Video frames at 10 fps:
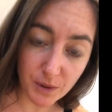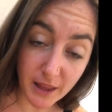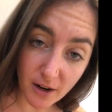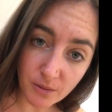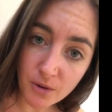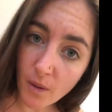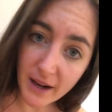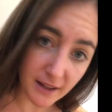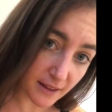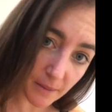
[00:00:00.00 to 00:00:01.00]
They don't know
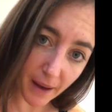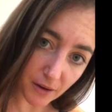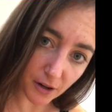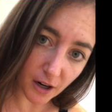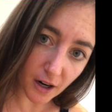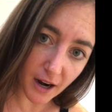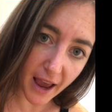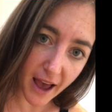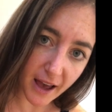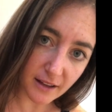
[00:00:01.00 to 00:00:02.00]
anything about her.
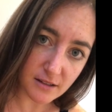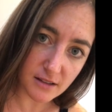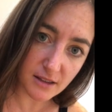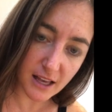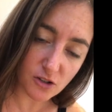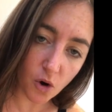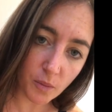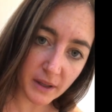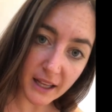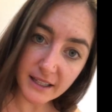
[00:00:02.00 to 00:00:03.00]
And they told
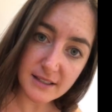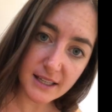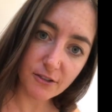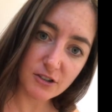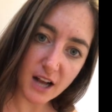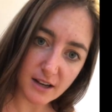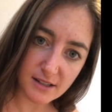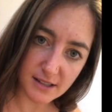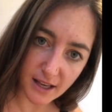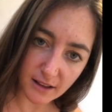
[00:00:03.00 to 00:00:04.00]
me that I need to give her
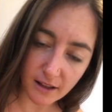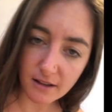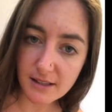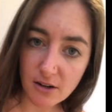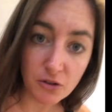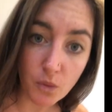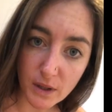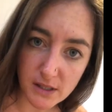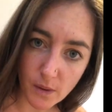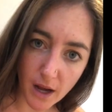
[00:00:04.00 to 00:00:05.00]
doxycycline because they don't know
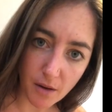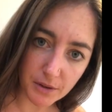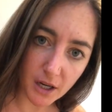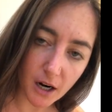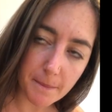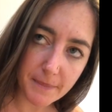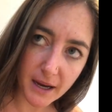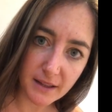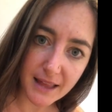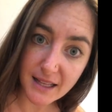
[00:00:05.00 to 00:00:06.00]
what's going on with her.
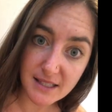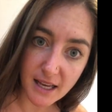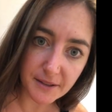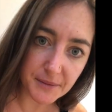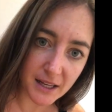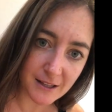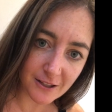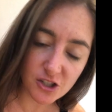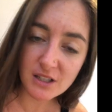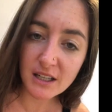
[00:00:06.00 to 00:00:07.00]
But that's it. And
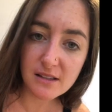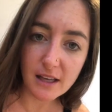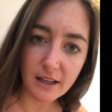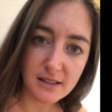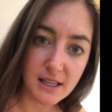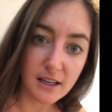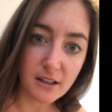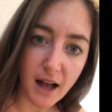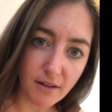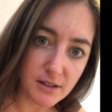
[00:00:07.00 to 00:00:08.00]
that she needs like to eat,
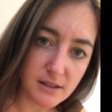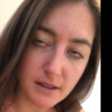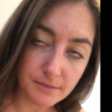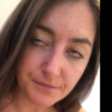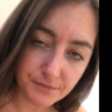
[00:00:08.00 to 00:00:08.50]
obviously.